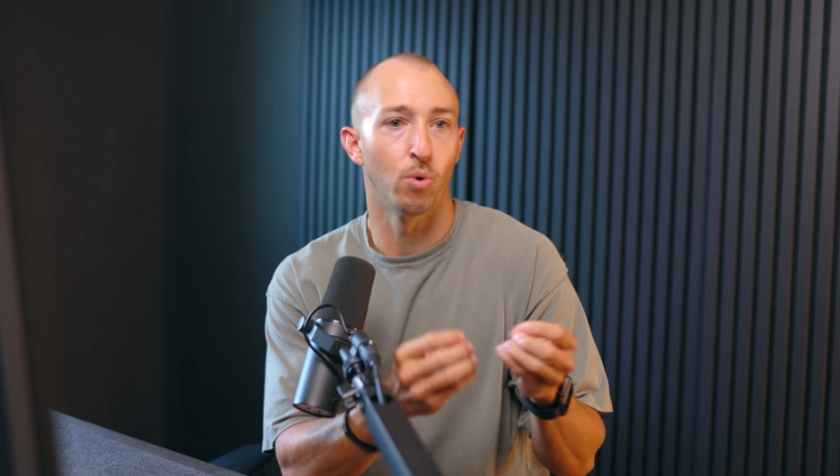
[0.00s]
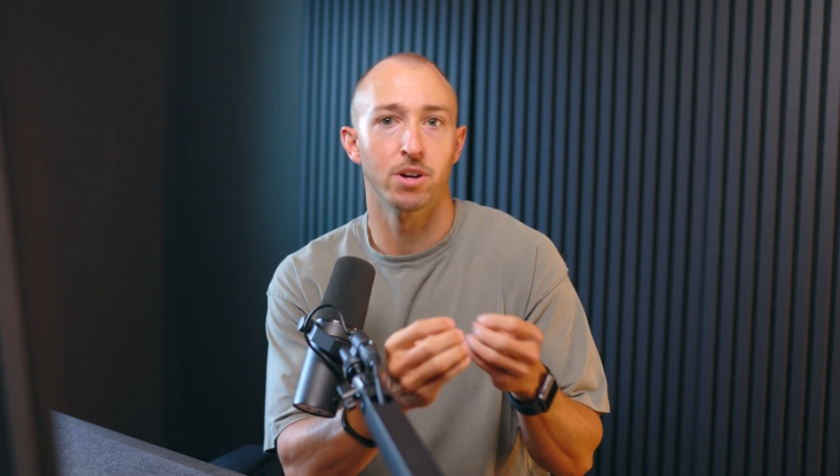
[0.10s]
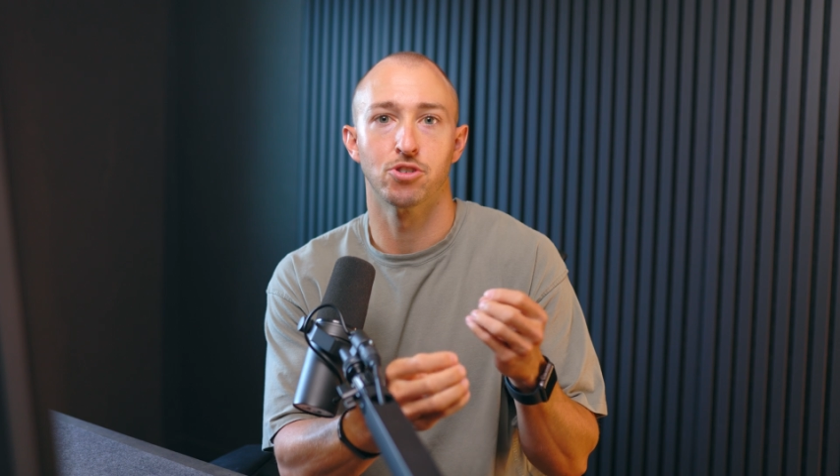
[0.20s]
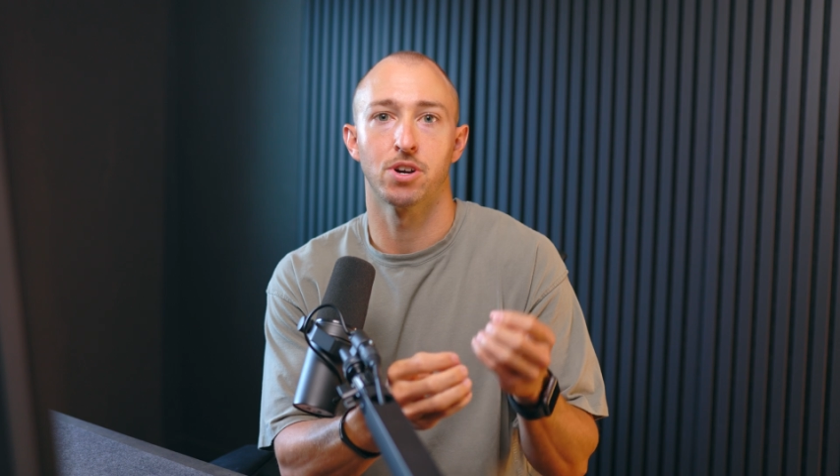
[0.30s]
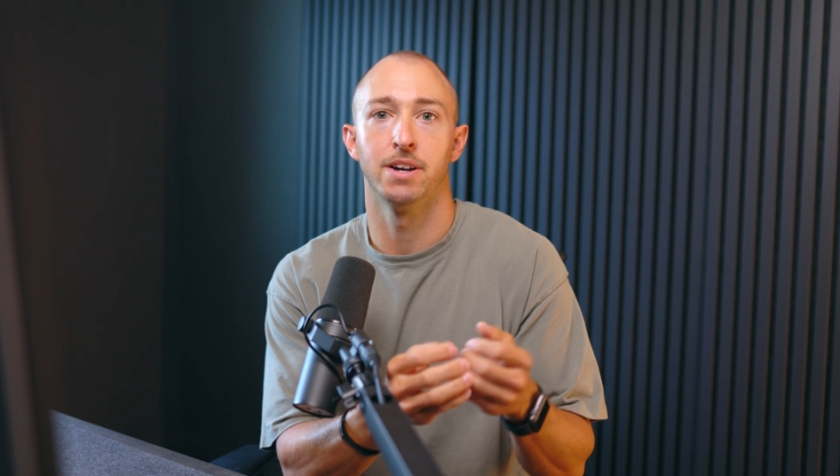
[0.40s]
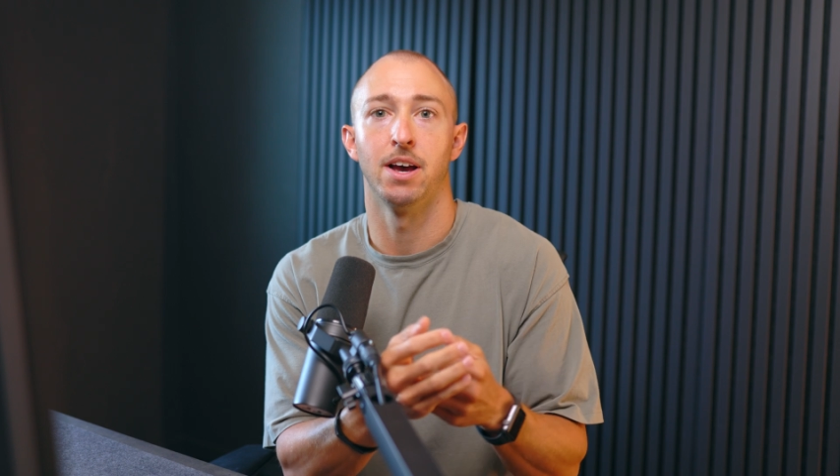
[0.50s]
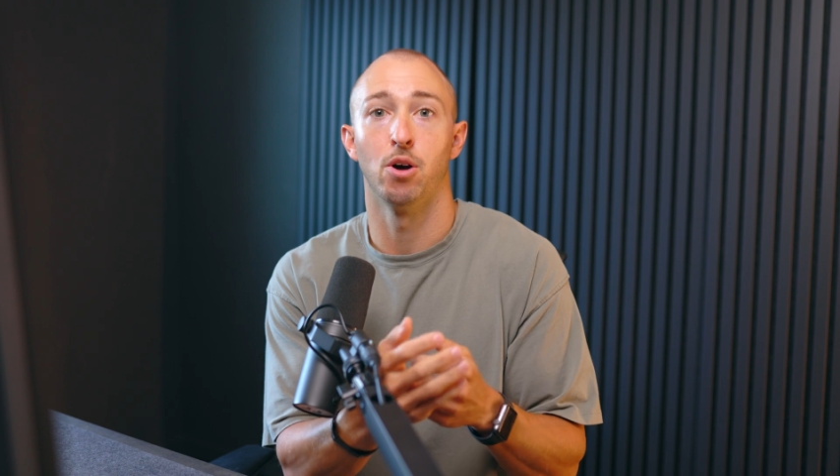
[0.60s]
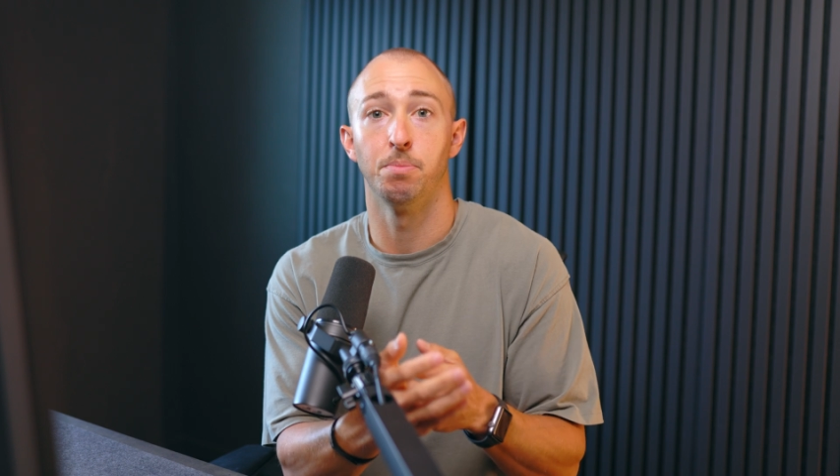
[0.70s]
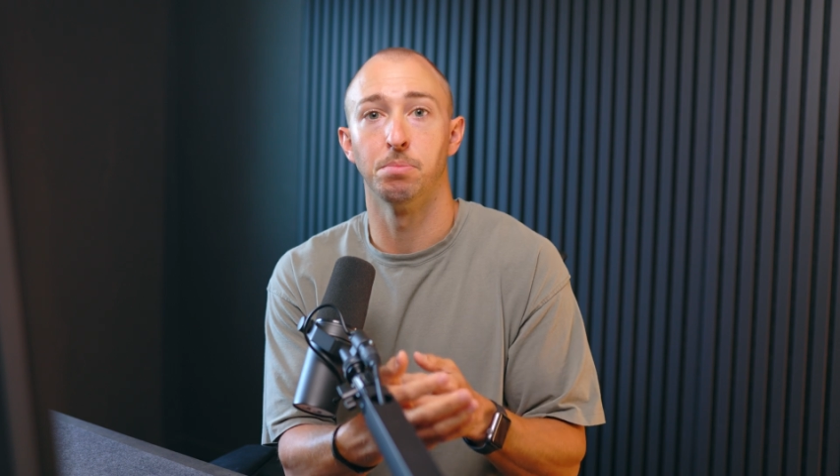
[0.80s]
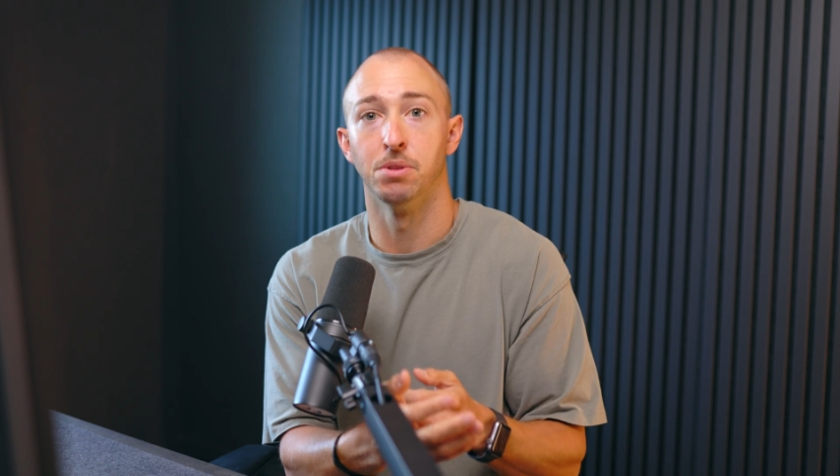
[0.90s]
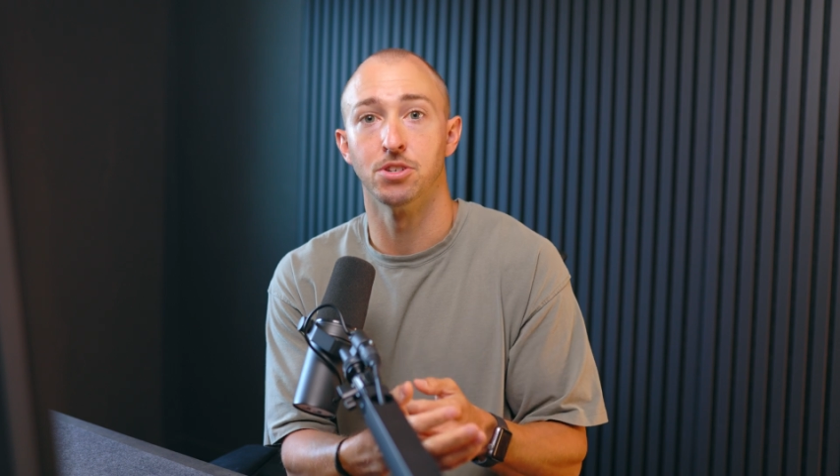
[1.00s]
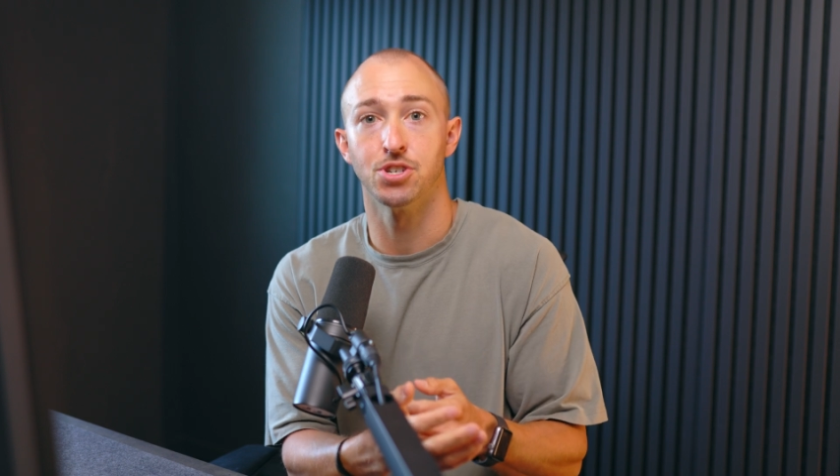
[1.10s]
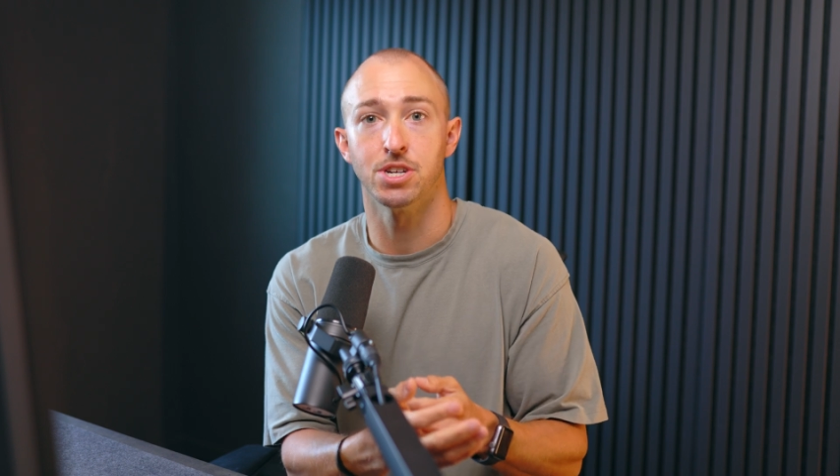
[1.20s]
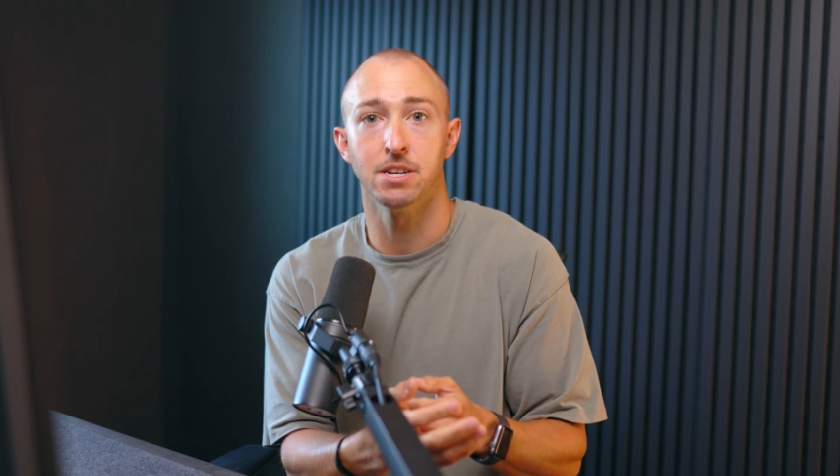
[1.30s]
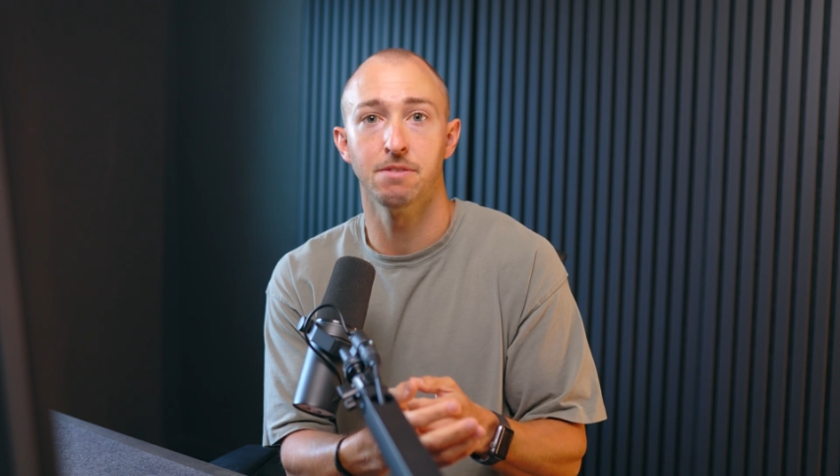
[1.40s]
what you're trying to help people
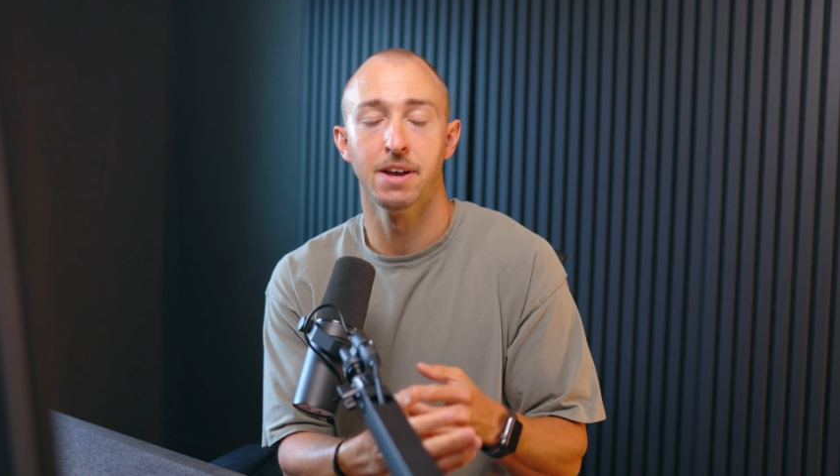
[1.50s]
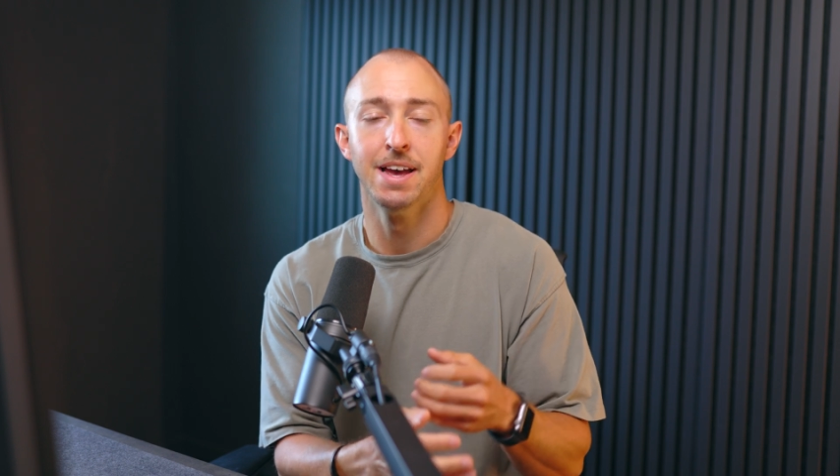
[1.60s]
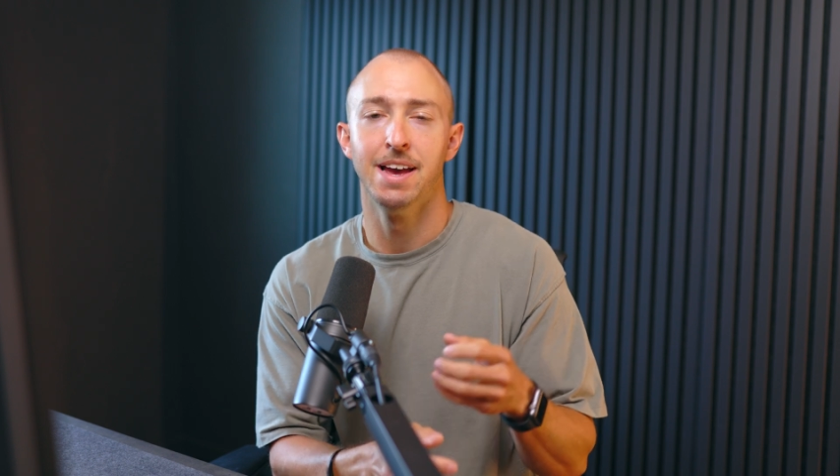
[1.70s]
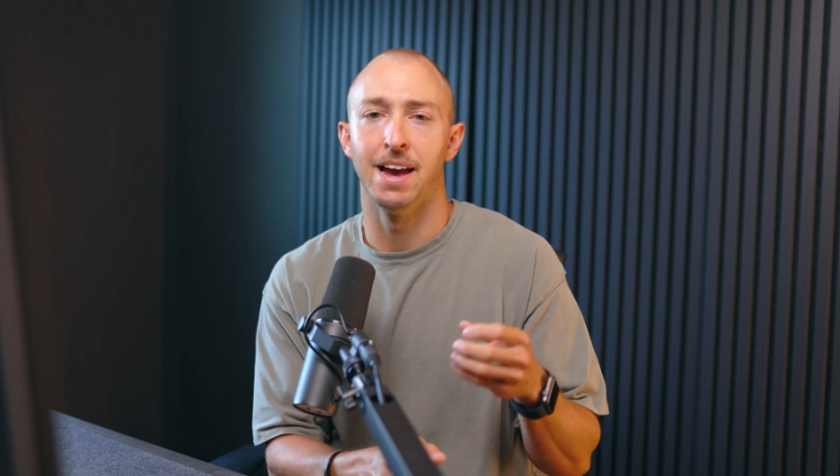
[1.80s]
achieve,